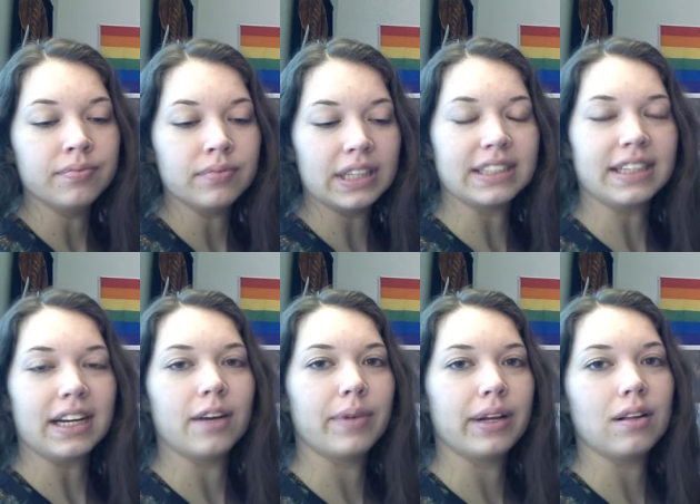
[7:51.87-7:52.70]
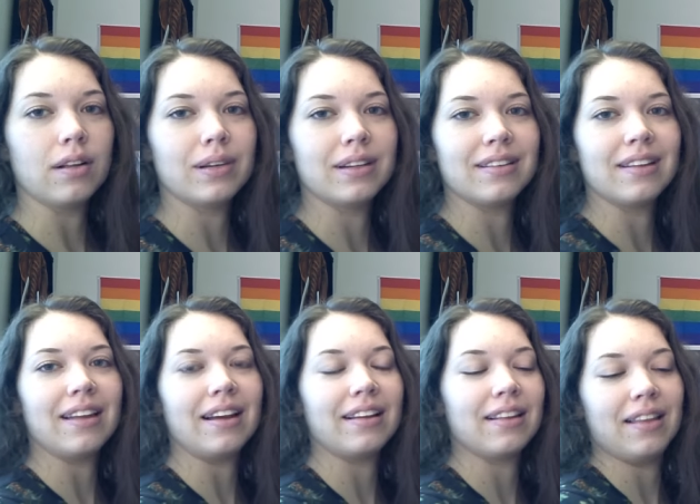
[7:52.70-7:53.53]
That scared me a little bit, but
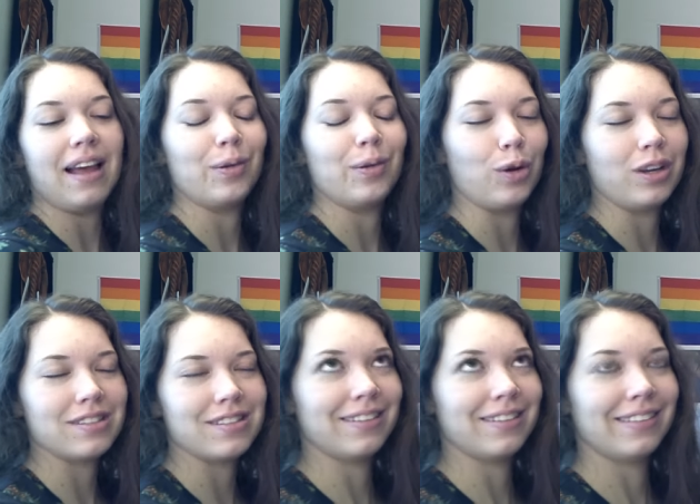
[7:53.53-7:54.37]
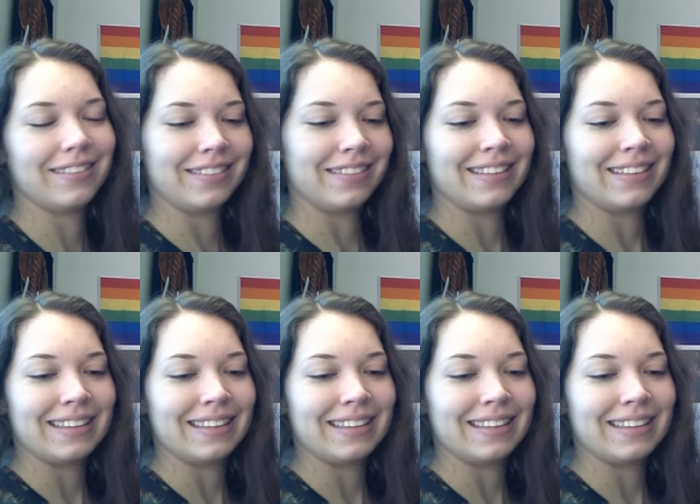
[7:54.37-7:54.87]
like the loud noise. You never asked me out